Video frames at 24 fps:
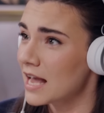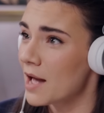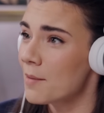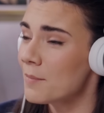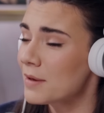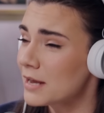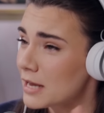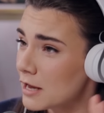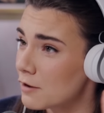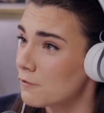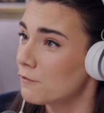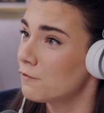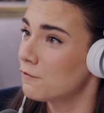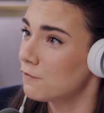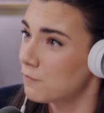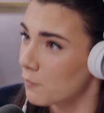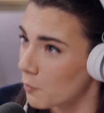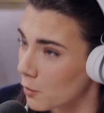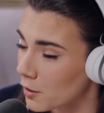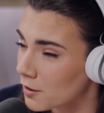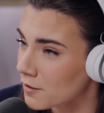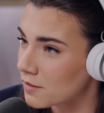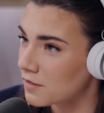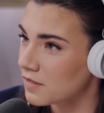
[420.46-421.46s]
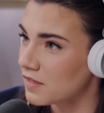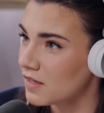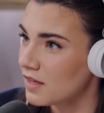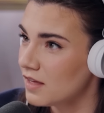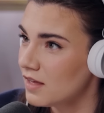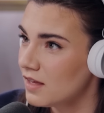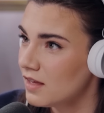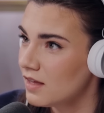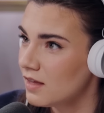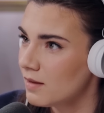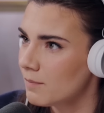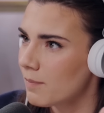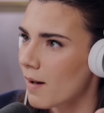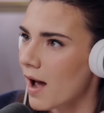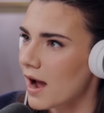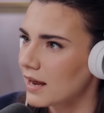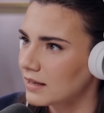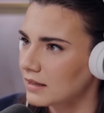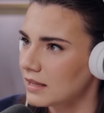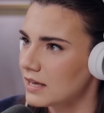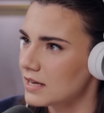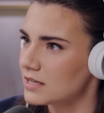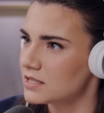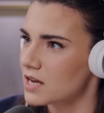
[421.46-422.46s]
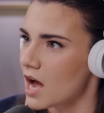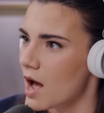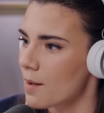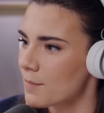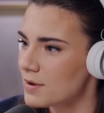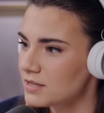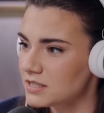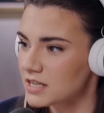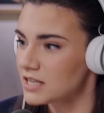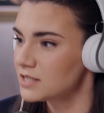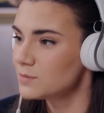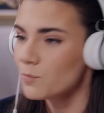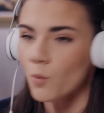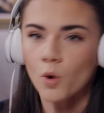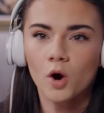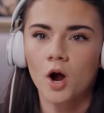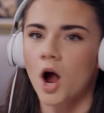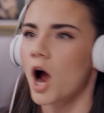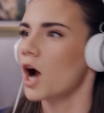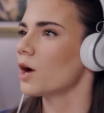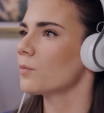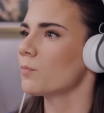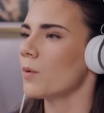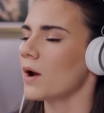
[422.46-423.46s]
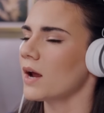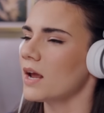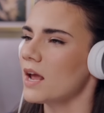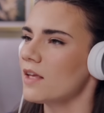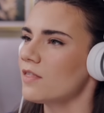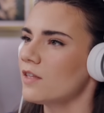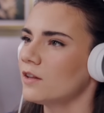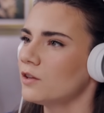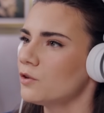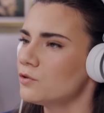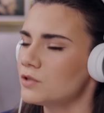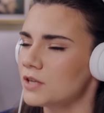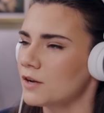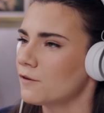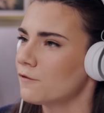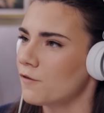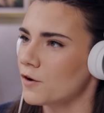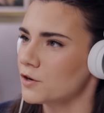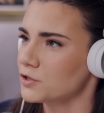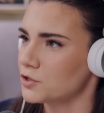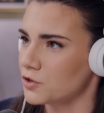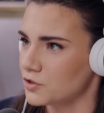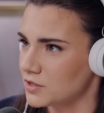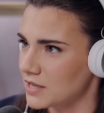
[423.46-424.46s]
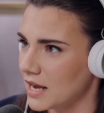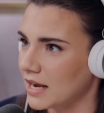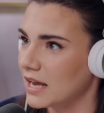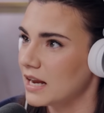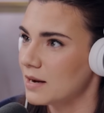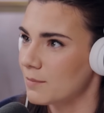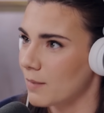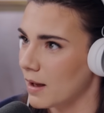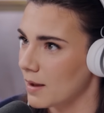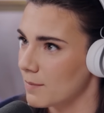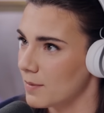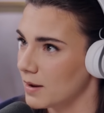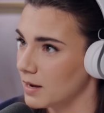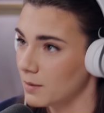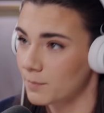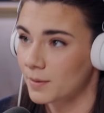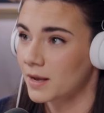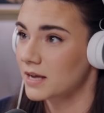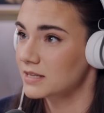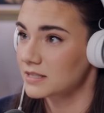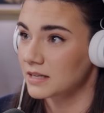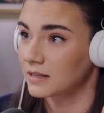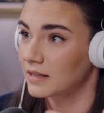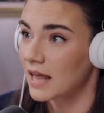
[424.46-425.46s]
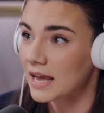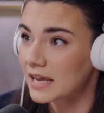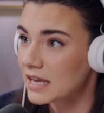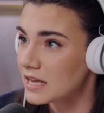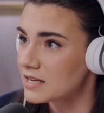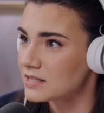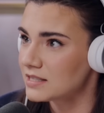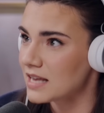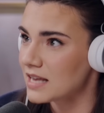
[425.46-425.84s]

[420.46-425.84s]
coming in fourth behind Lia Thomas is more heartbreaking than losing first or second, in my opinion, because, like he